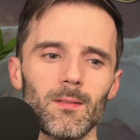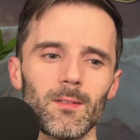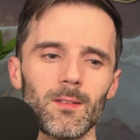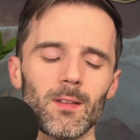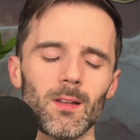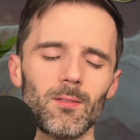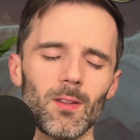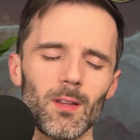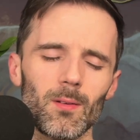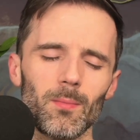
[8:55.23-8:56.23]
just kind of
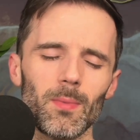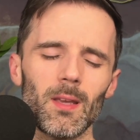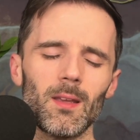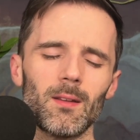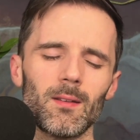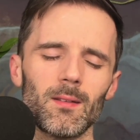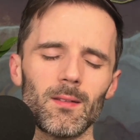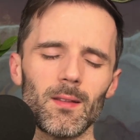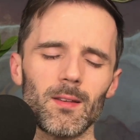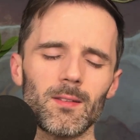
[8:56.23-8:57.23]
really repeat
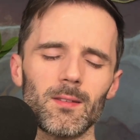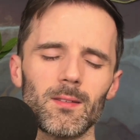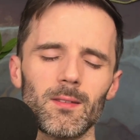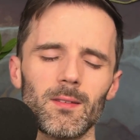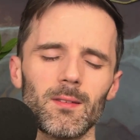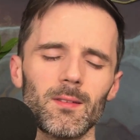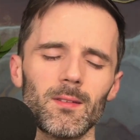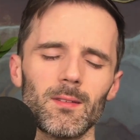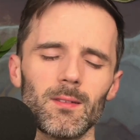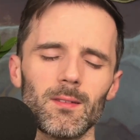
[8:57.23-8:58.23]
this
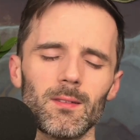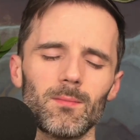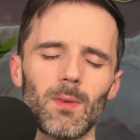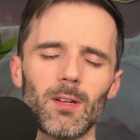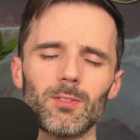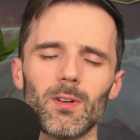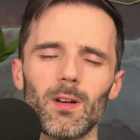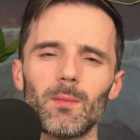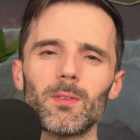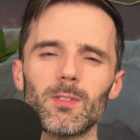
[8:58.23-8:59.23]
mantra
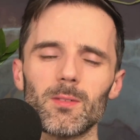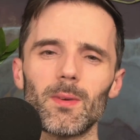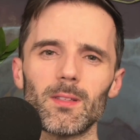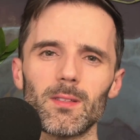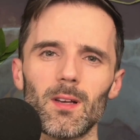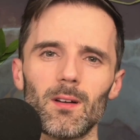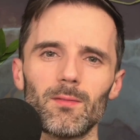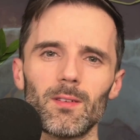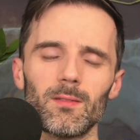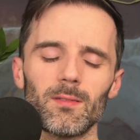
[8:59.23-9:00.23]
almost to
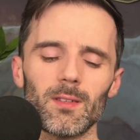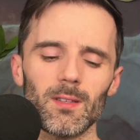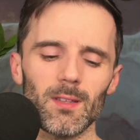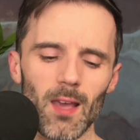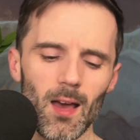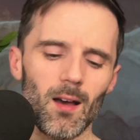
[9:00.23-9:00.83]
myself of like, yeah,